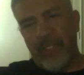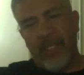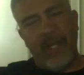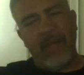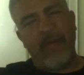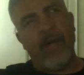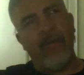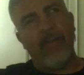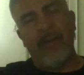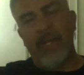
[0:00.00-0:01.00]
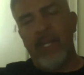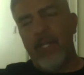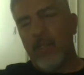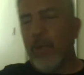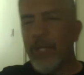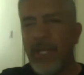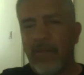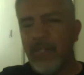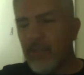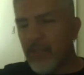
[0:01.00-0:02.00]
it, and like, wow. So when he
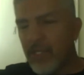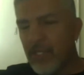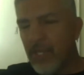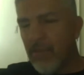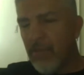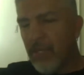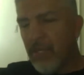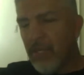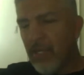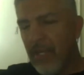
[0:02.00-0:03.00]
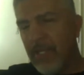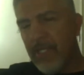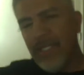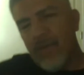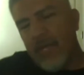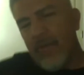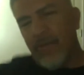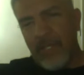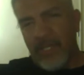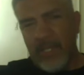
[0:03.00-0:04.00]
comes into the gym, like he still came
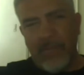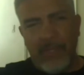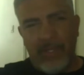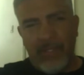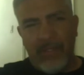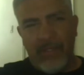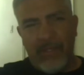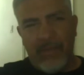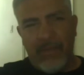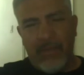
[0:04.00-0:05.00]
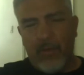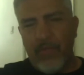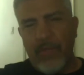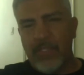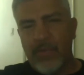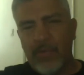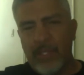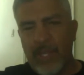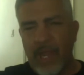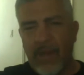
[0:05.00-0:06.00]
to the gym, but the motivation
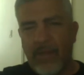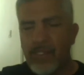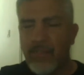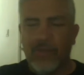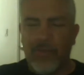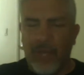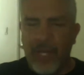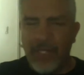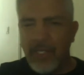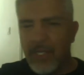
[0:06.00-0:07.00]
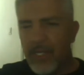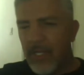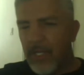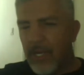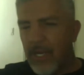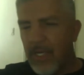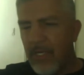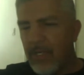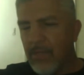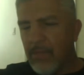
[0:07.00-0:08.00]
wasn't there. He still trained,
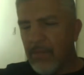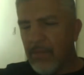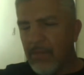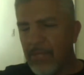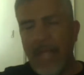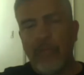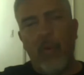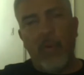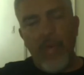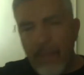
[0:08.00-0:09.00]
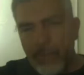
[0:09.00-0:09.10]
and that's when we have